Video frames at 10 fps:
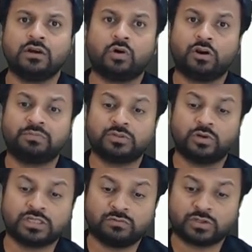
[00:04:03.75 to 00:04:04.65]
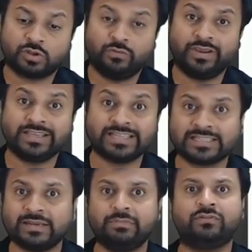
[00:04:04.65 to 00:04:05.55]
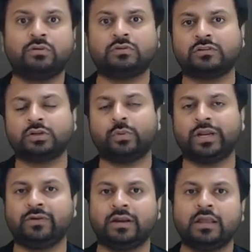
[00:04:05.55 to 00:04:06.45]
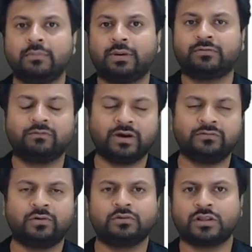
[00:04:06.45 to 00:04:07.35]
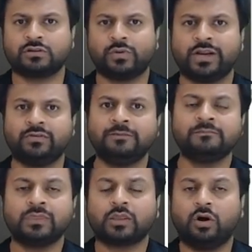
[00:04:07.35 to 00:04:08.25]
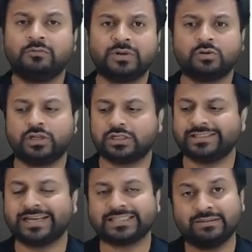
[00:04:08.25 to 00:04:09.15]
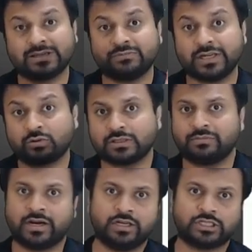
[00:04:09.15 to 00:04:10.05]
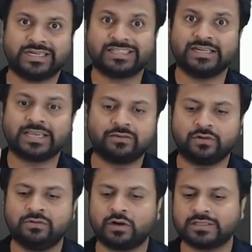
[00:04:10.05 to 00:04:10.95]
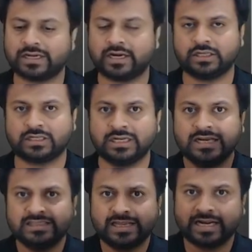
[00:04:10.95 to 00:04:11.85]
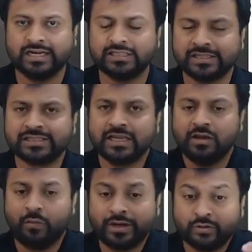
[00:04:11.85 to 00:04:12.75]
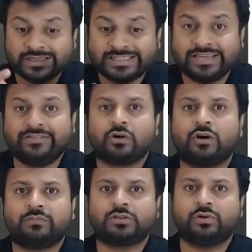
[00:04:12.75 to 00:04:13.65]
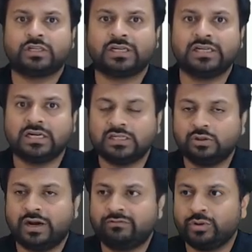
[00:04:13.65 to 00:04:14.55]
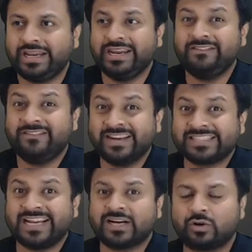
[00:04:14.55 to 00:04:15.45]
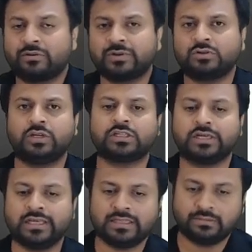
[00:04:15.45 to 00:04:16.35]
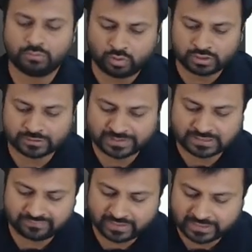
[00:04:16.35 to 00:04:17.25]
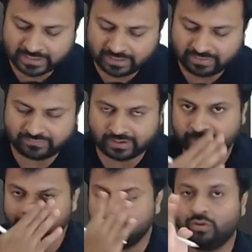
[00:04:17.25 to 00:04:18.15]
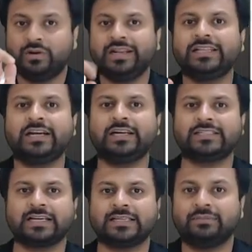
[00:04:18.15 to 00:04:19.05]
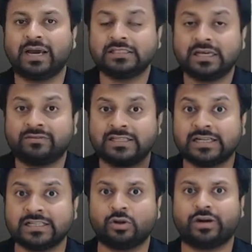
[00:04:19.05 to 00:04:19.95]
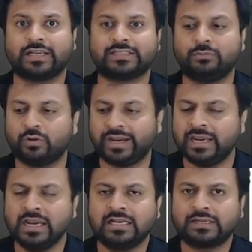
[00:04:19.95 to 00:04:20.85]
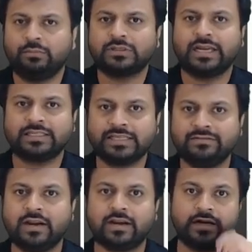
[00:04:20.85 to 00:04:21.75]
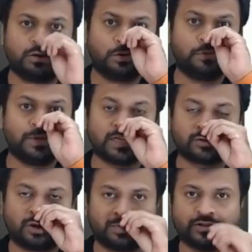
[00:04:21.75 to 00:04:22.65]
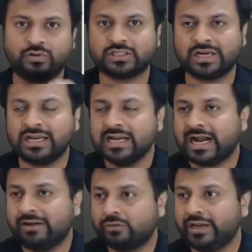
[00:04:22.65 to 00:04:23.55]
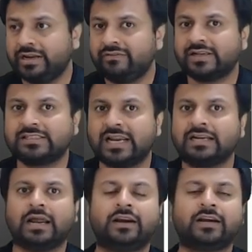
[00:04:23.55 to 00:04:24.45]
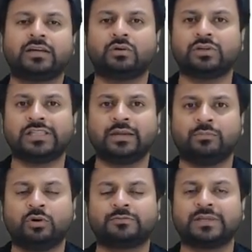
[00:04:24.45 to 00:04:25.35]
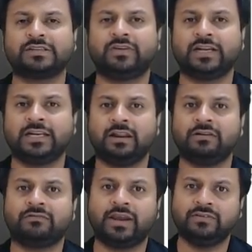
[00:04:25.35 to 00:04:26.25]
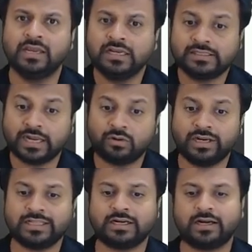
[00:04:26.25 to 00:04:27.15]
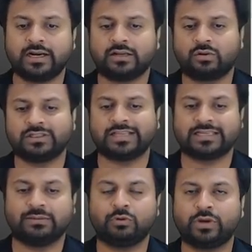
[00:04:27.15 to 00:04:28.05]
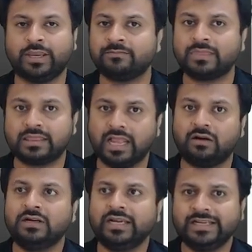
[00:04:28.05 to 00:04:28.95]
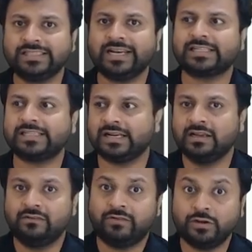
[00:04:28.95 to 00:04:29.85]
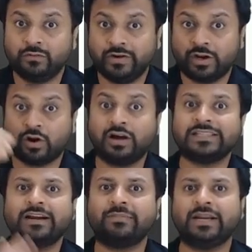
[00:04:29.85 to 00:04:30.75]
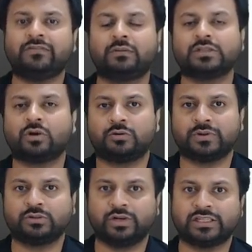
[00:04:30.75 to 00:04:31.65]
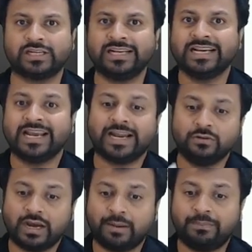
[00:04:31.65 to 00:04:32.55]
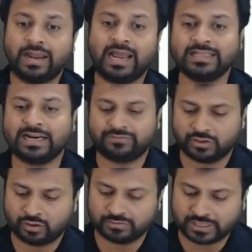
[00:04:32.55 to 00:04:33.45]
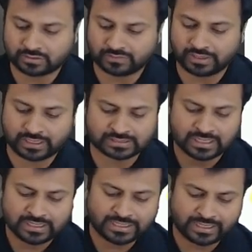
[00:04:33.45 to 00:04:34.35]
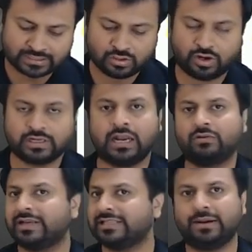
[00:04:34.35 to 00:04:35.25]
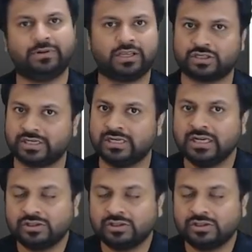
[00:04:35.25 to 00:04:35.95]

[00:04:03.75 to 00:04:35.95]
Corpus donation was always exempt before 2021, but from 1/4/2021, corpus donation is exempt subject to some condition. Listen carefully, what is the condition? The condition is, when you receive the corpus donation, you have to invest that corpus donation in the mode specified in 11.5. Only then it is exempt. Otherwise, it is not exempt. Okay. Suppose I received 100 crore rupees as corpus donation. I have to invest that 100 crore in the mode specified in 11.5. Then only that 100 crore is exempt. Okay. Now, in the next year, when you withdraw that money from the corpus donation and you apply that for the objects of the trust, that is not allowed as an application.